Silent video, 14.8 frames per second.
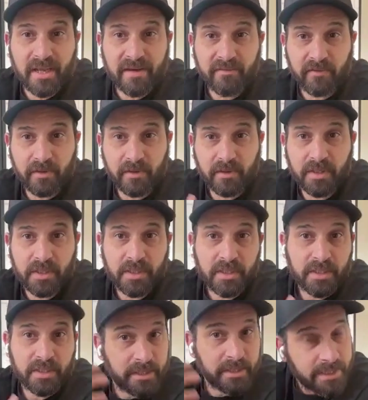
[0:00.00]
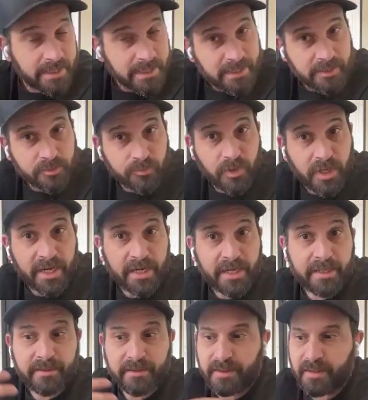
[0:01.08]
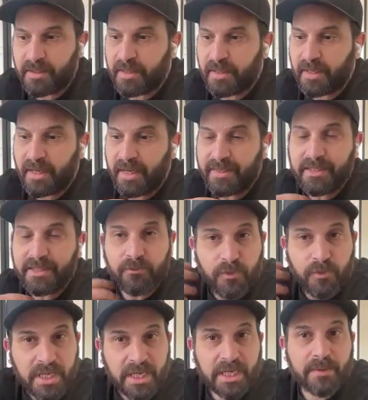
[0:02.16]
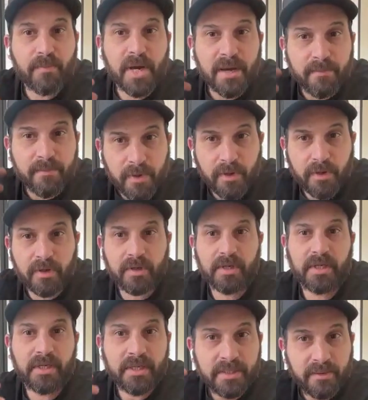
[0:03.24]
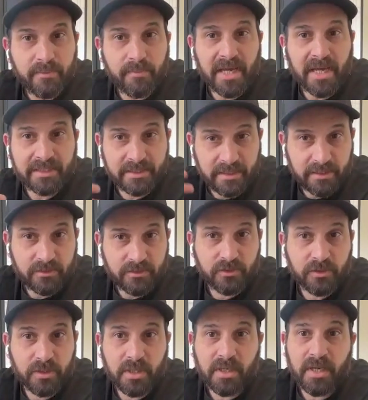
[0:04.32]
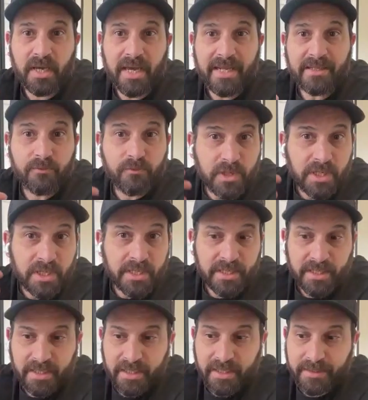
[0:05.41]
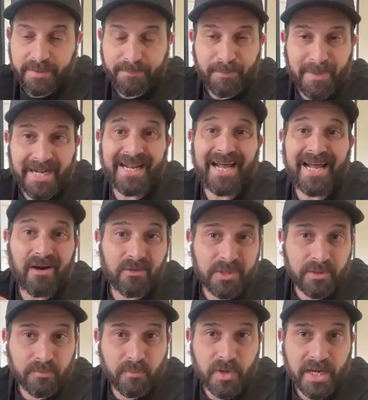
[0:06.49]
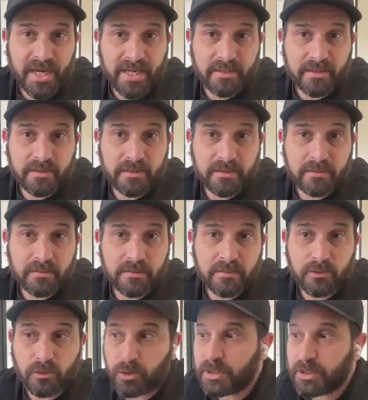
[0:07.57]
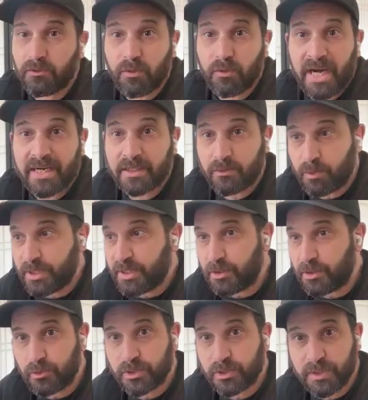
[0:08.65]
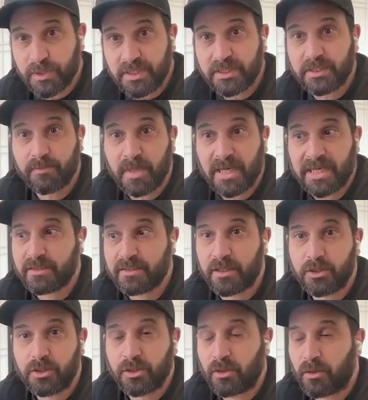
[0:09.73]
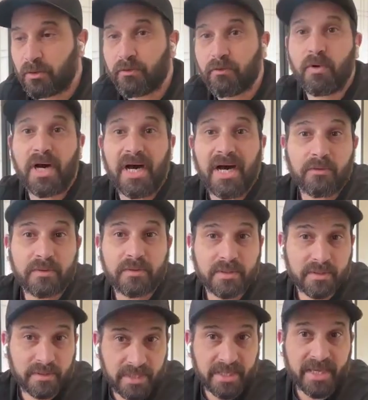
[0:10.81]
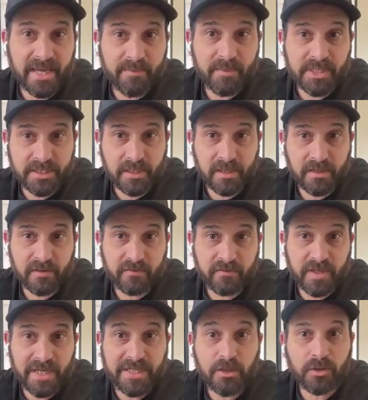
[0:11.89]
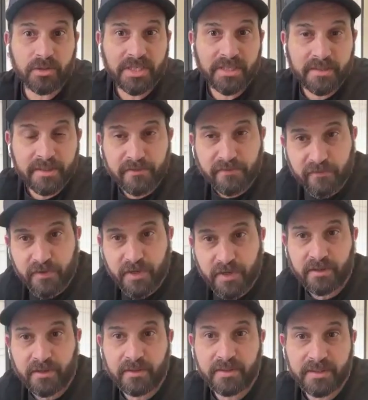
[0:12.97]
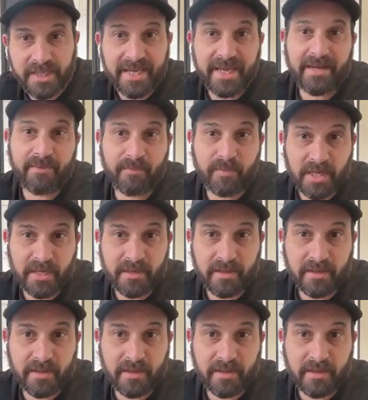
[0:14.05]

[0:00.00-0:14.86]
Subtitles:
levels in his brain, and he really remember the message, and he really allow the brands to interact with the user with this message throughout the game itself and not interfere the gameplay.